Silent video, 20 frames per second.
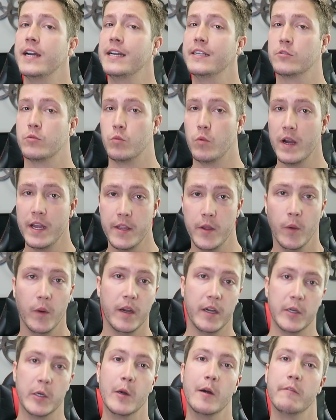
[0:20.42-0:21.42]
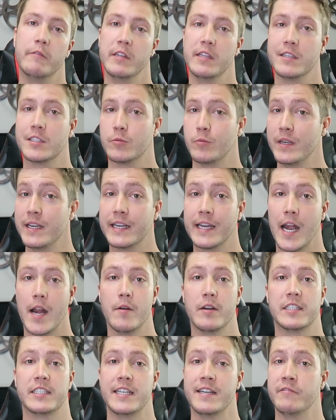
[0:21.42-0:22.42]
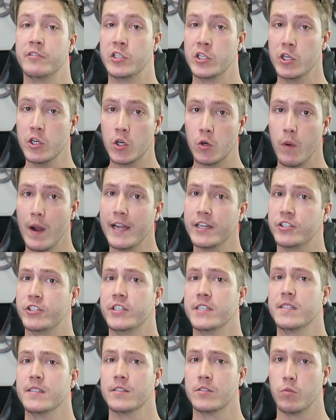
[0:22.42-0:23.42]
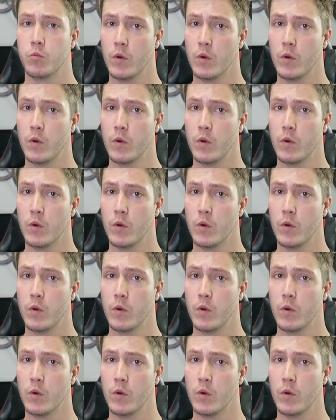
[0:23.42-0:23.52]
you guys what you wanted to go over this week, and I received two questions.